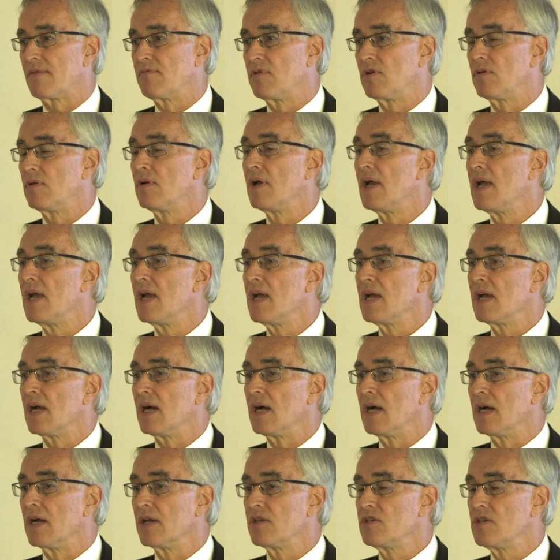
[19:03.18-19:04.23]
several
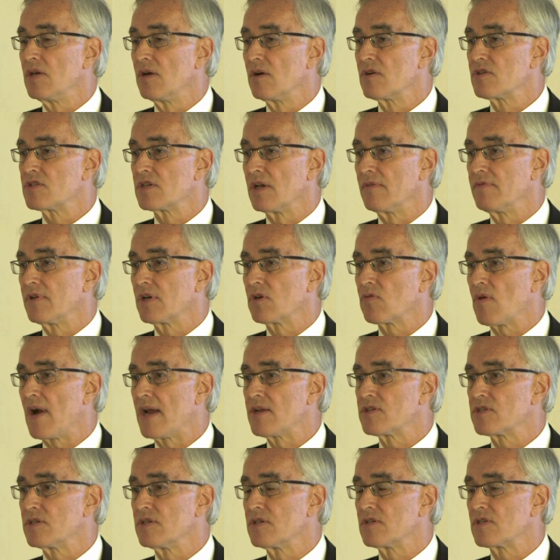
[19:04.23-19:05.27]
years of the
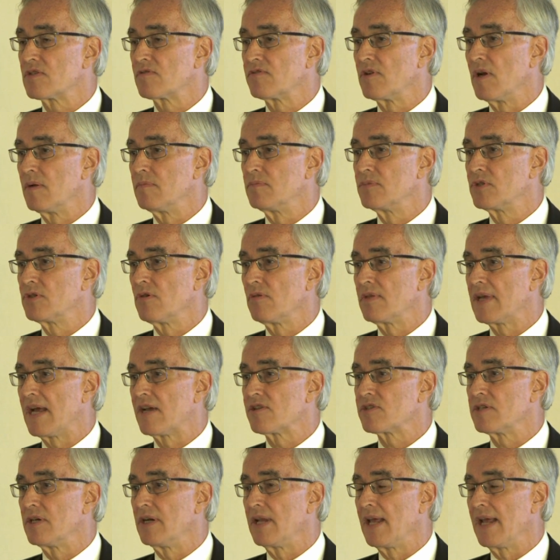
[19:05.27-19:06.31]
crisis from
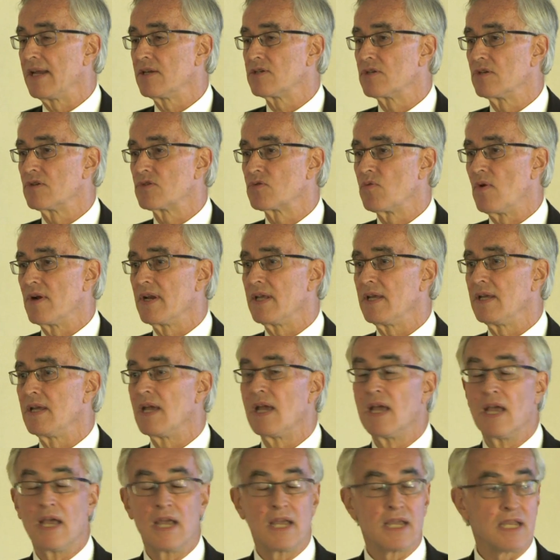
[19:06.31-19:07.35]
2008 to
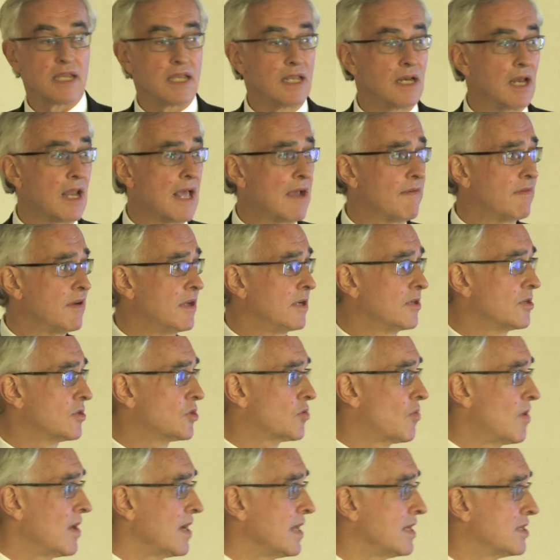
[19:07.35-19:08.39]
2011,
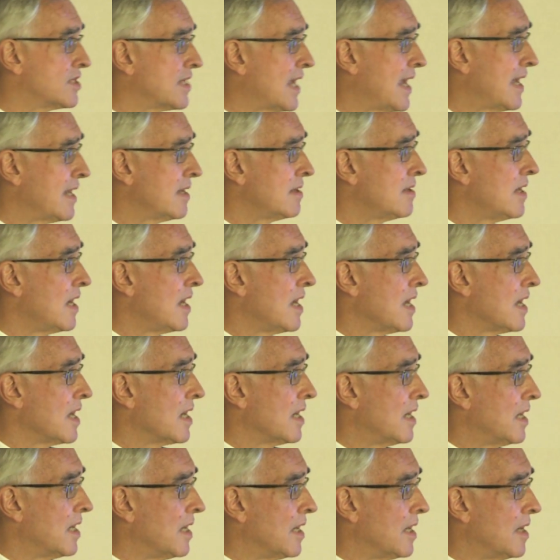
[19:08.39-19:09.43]
2010,
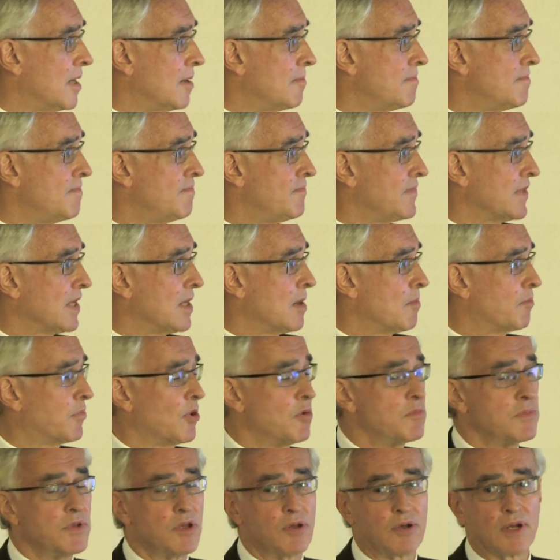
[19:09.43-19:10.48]

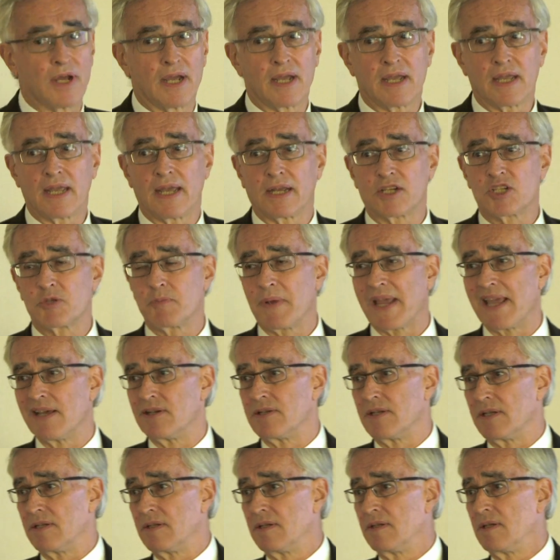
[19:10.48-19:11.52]
Bermuda
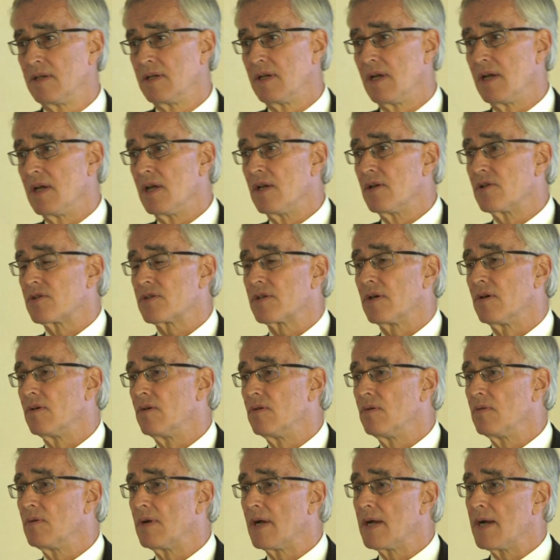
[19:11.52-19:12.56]
expanded.
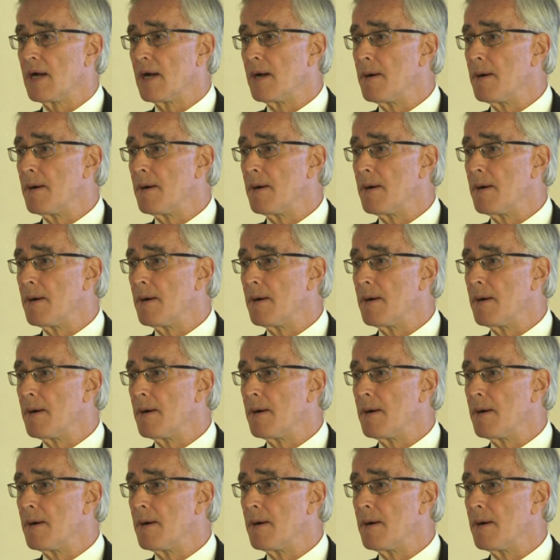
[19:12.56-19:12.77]
So